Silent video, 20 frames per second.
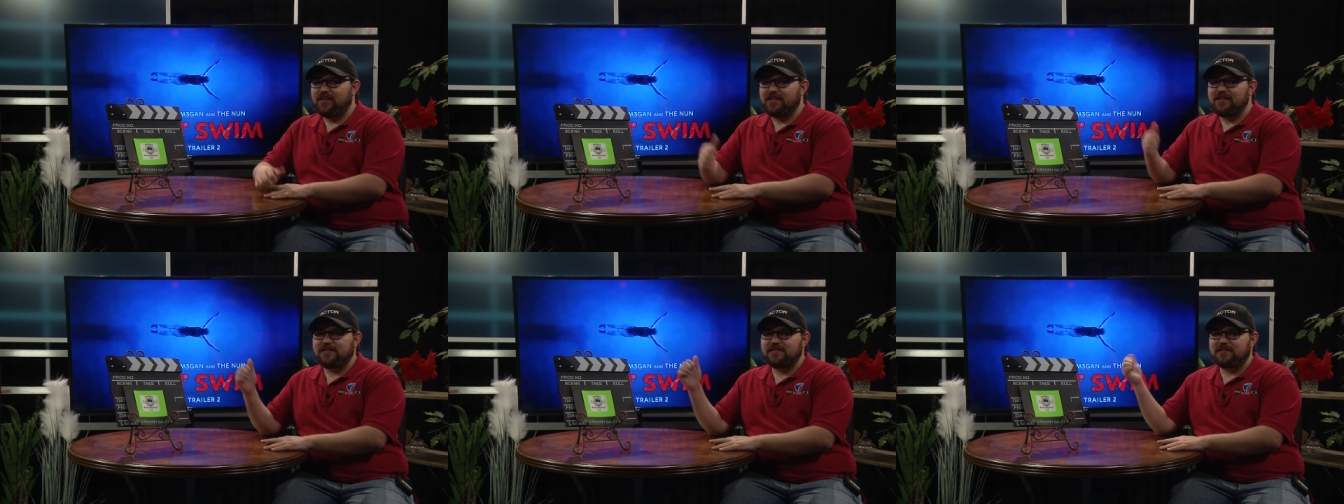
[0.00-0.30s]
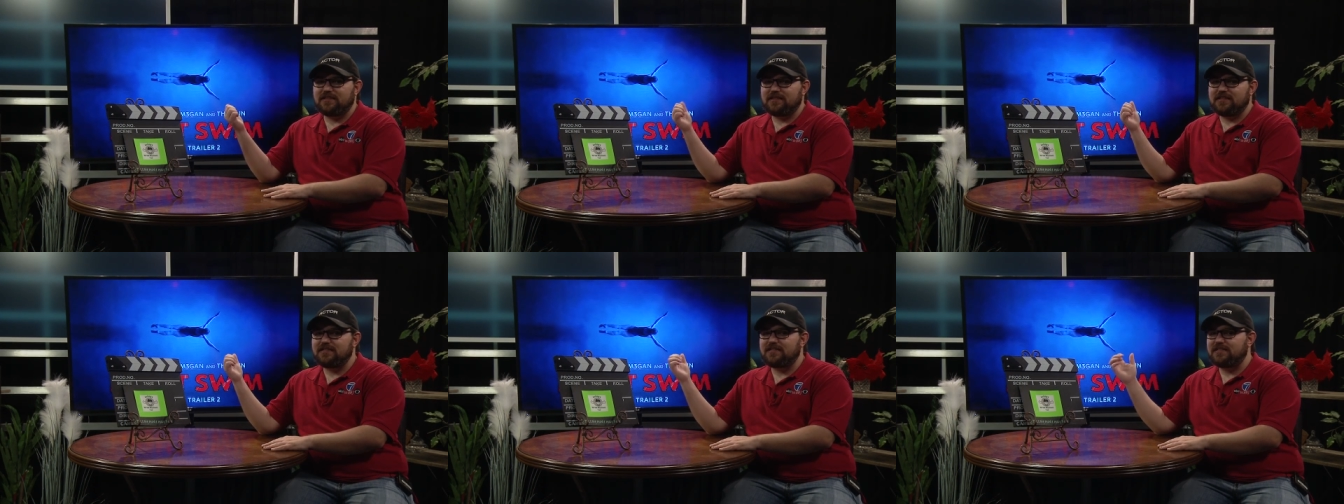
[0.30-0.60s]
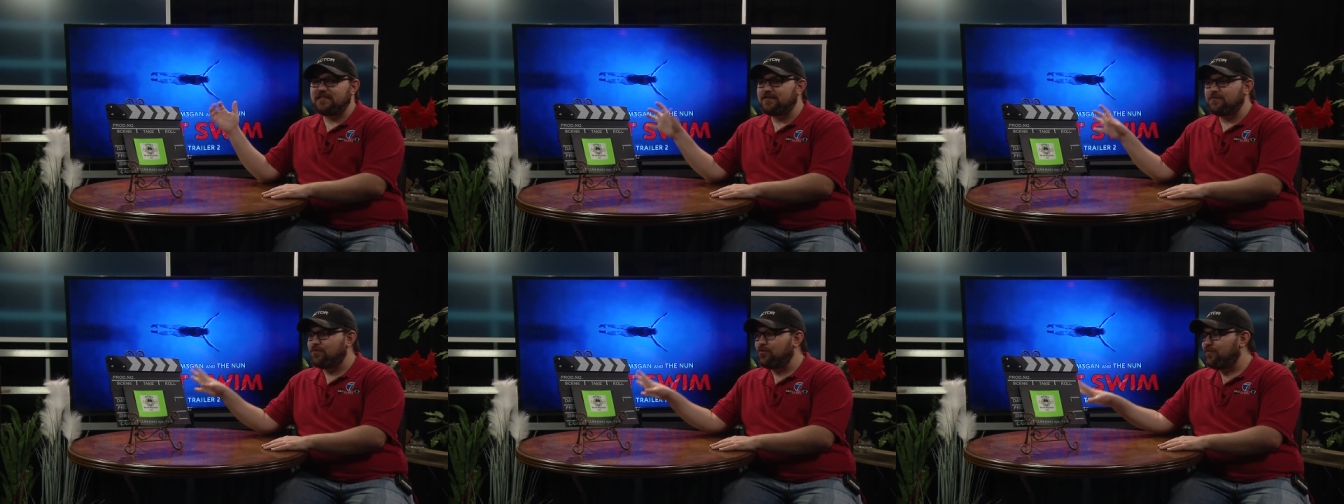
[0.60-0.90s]
this this
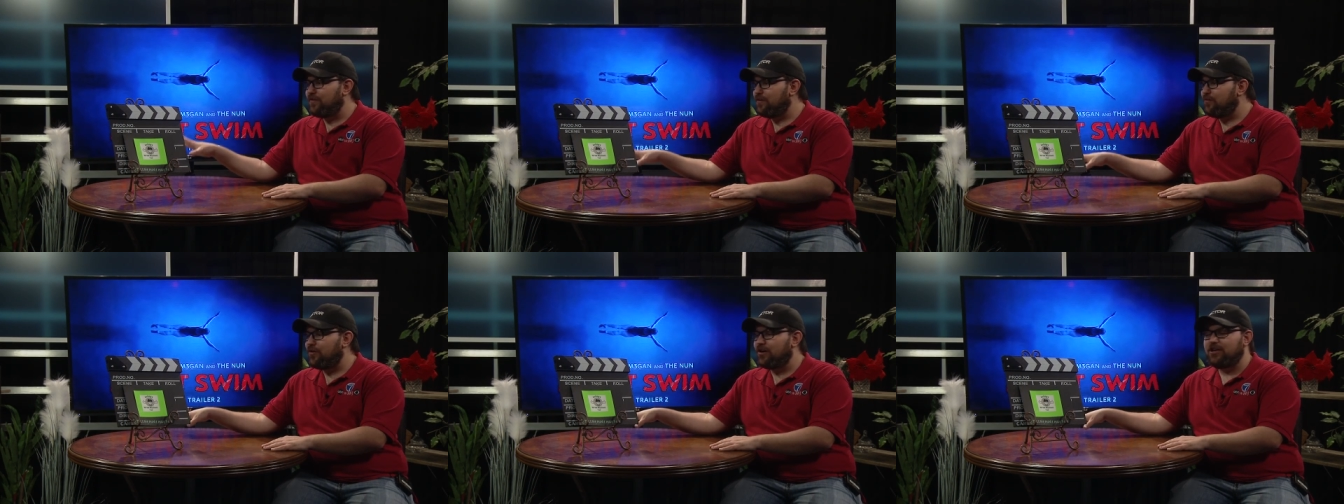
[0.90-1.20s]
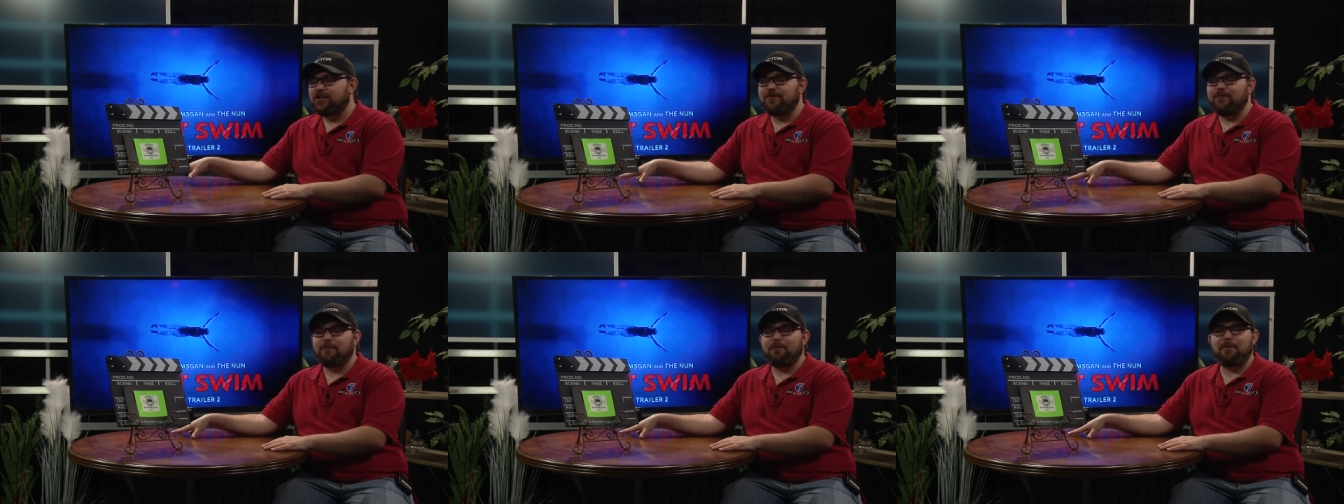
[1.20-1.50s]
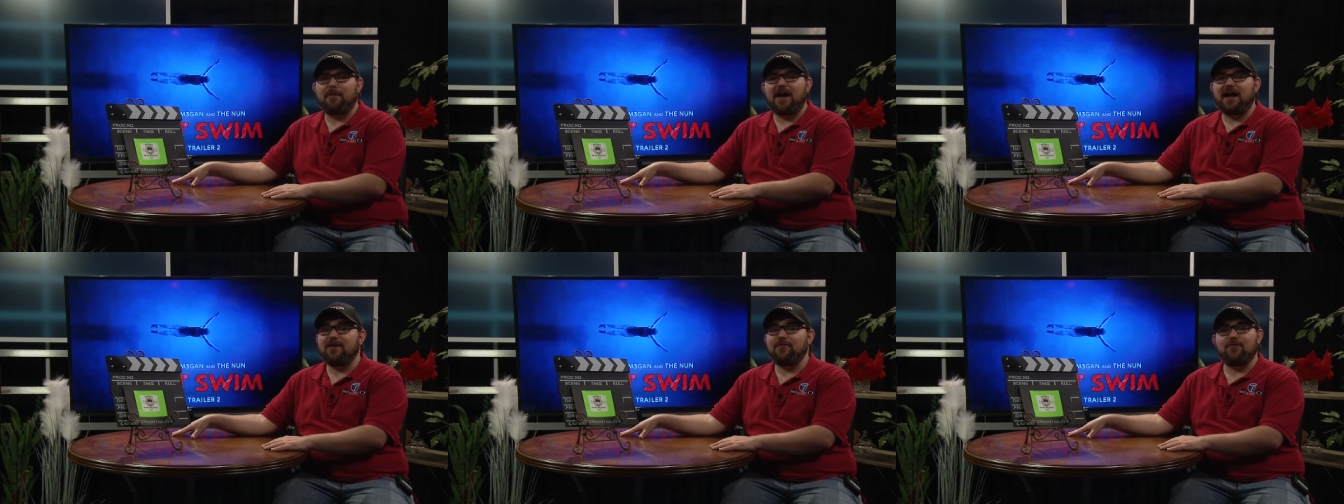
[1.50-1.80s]
is a movie where you
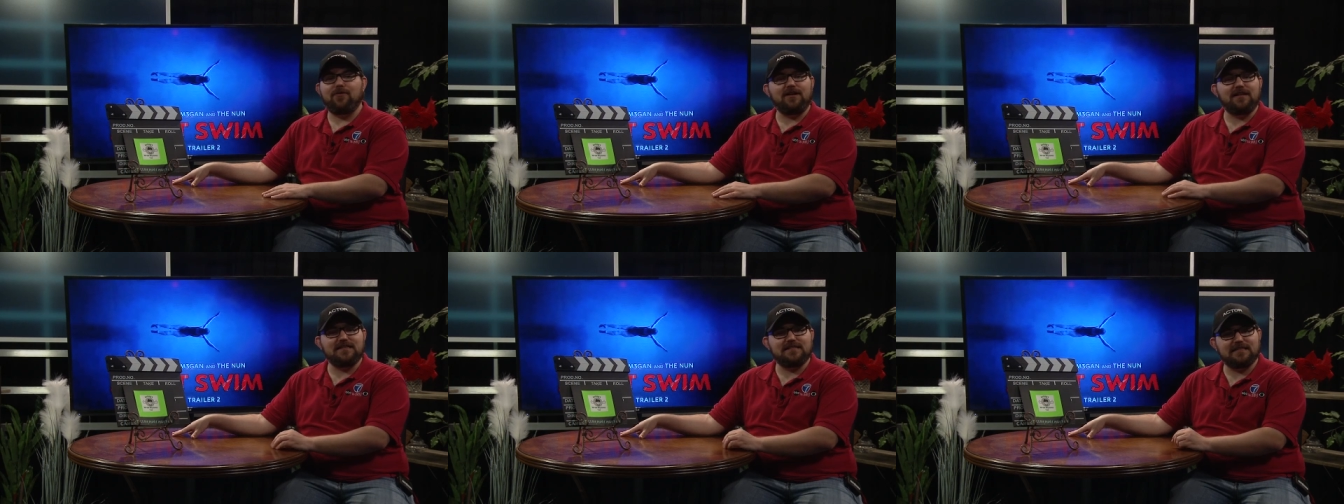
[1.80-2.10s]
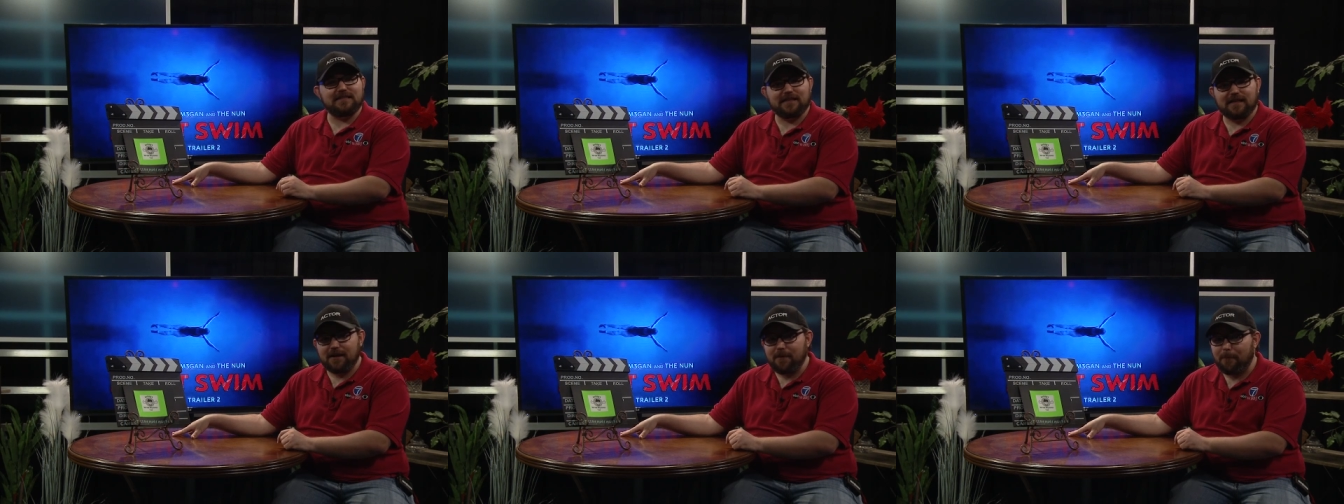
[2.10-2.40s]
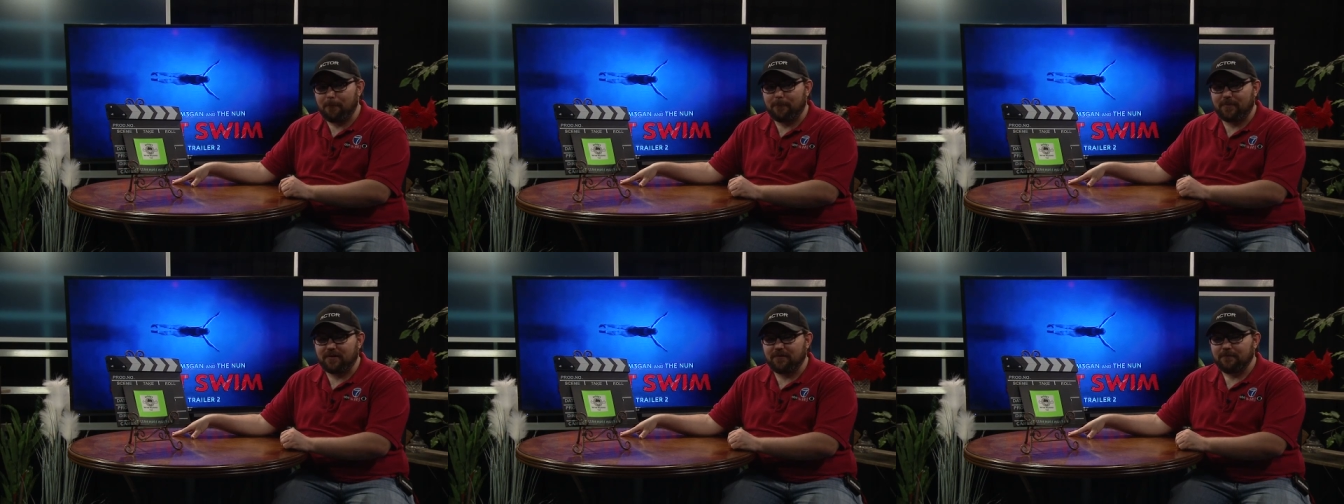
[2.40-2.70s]
might want to
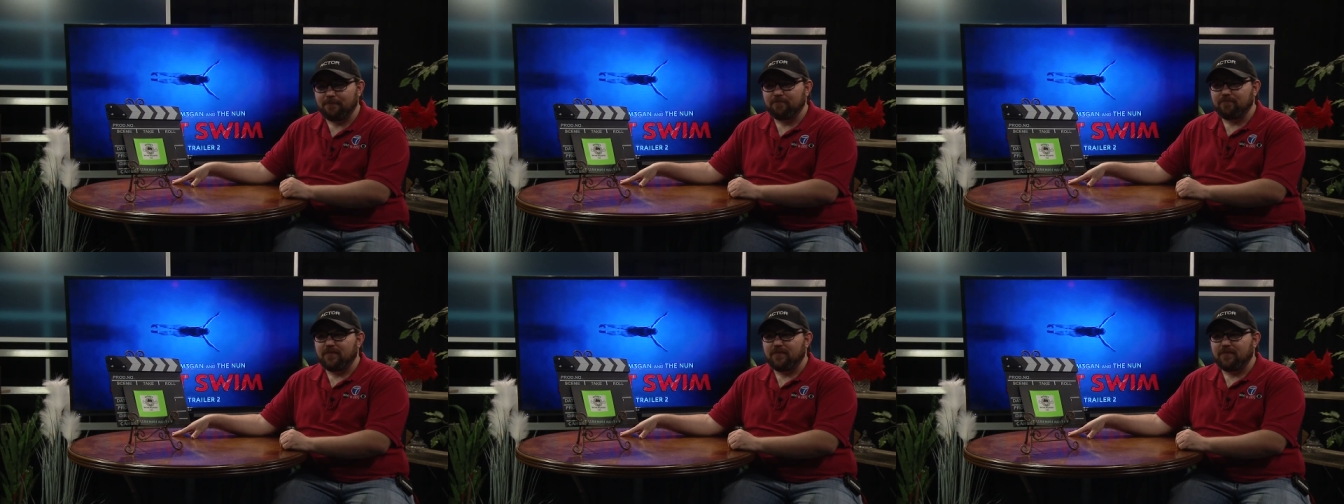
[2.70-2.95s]
skip,